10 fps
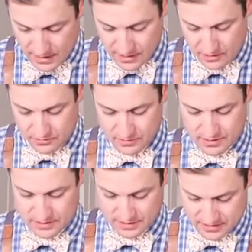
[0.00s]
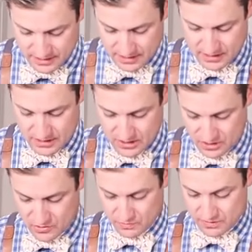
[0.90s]
now
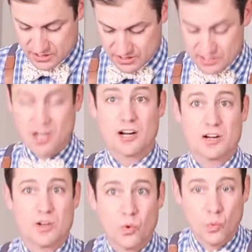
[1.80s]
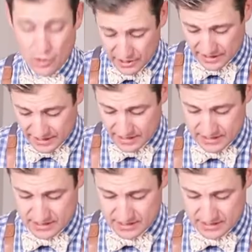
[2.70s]
we just start working it.